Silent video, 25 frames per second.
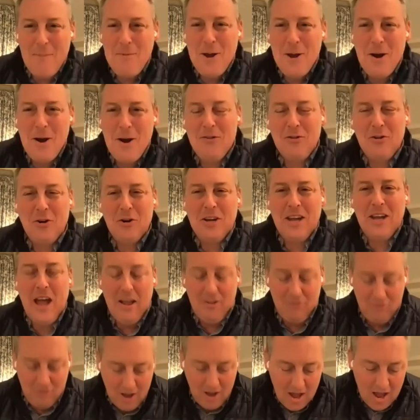I'm here as your
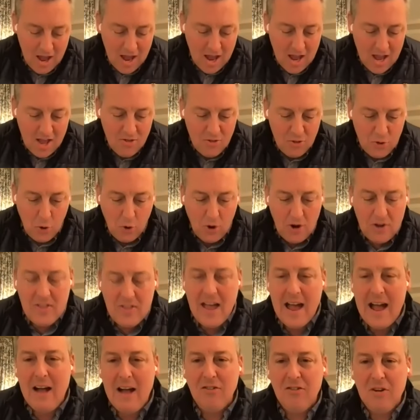guest. During
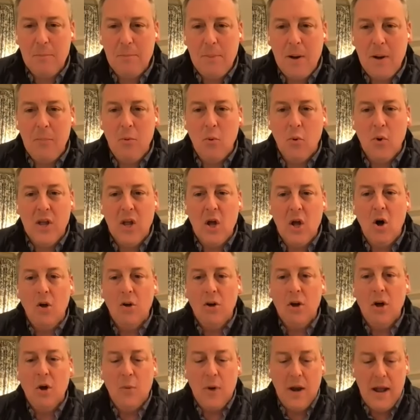the housing bubble, we
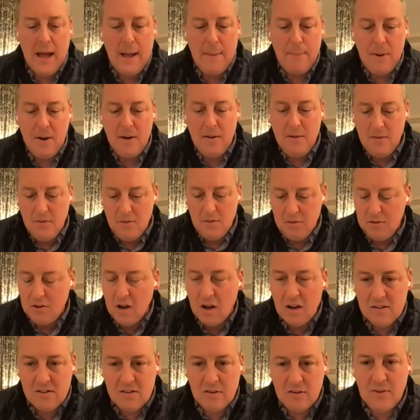all know what happened.
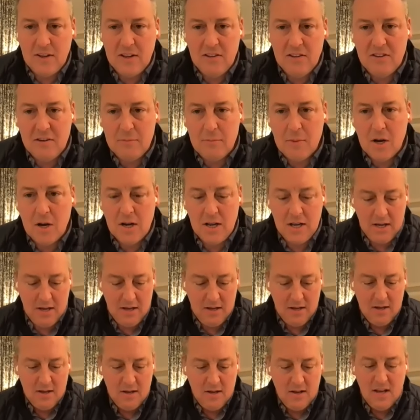Tons of easy
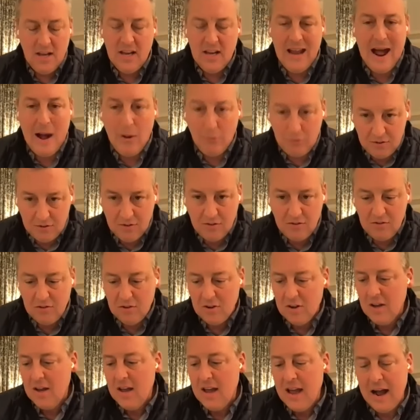money in houses.
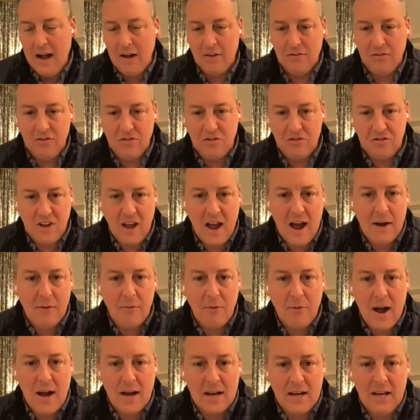Houses
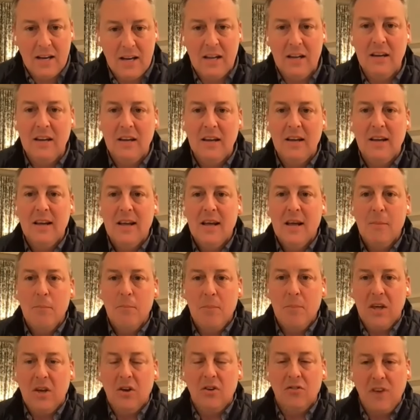skyrocketed
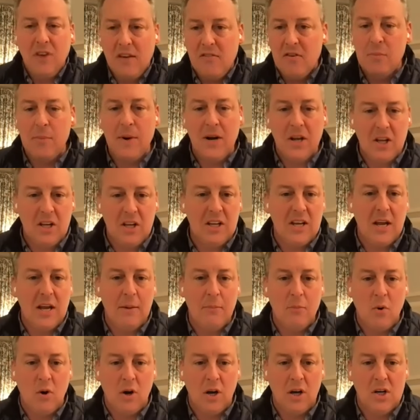because everybody could get
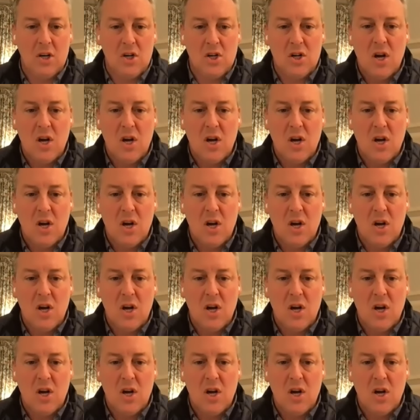a mortgage.